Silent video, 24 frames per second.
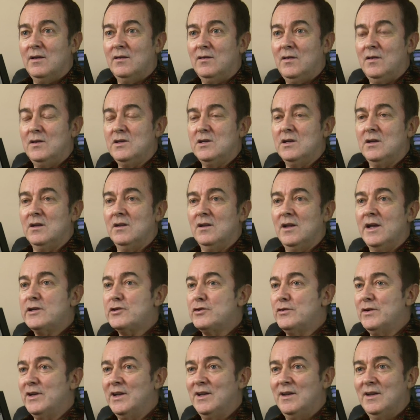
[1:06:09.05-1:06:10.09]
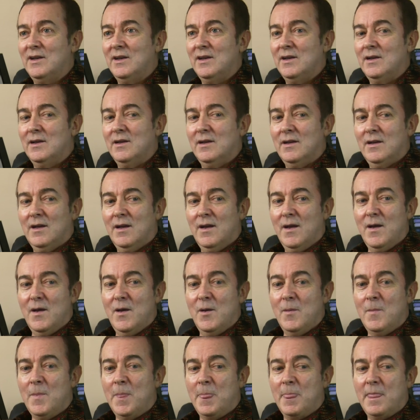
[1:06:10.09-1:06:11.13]
teaching and lecturing,
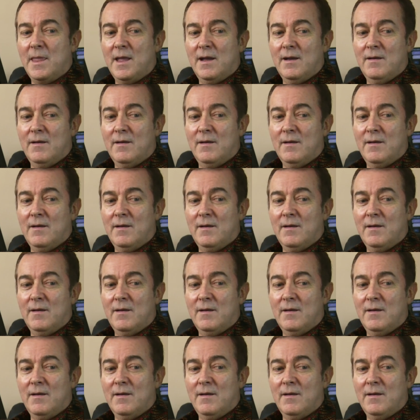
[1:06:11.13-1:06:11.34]
um,